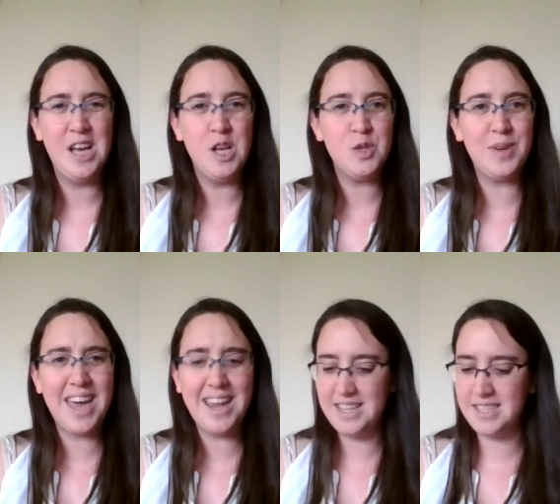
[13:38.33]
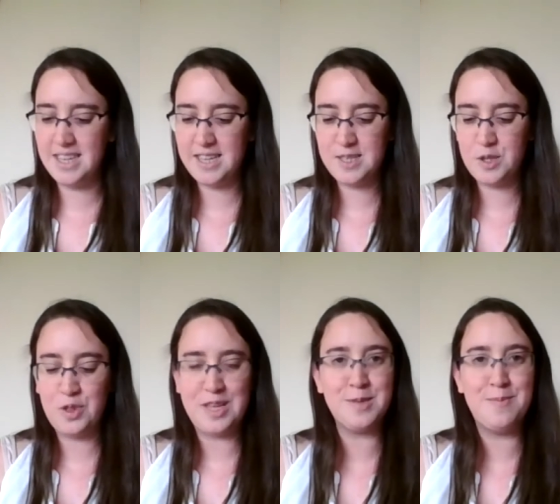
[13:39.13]
So again, it's this,
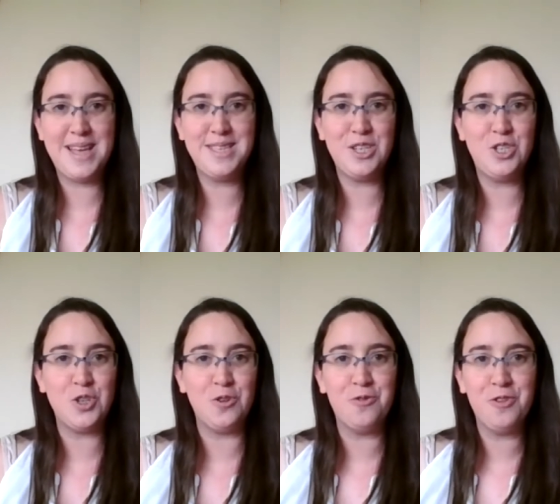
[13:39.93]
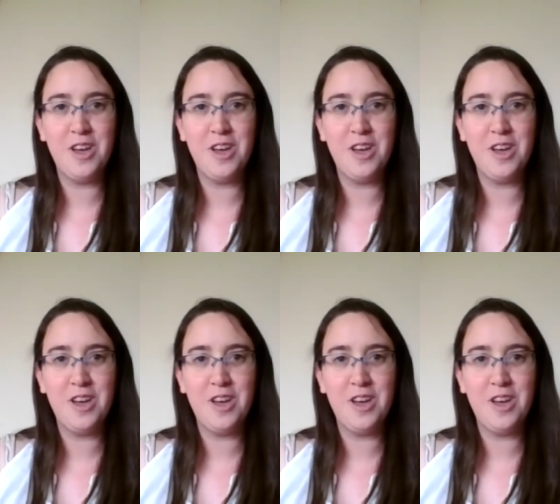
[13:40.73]
this message of